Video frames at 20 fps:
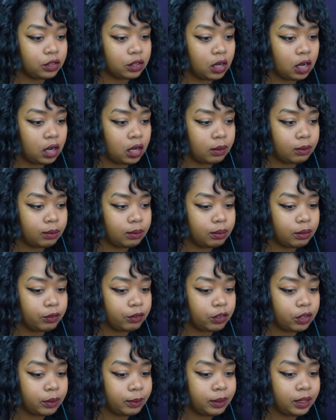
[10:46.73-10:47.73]

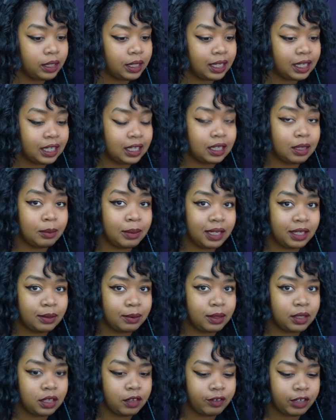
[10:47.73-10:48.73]
Preferably like in the
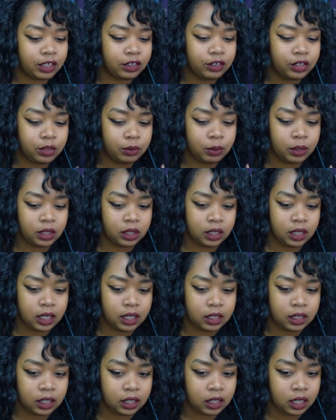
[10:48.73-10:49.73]
basement. Eventually you want to
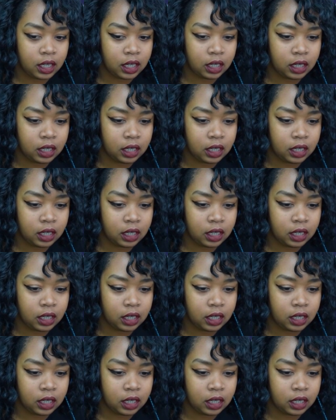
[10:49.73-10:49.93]
get like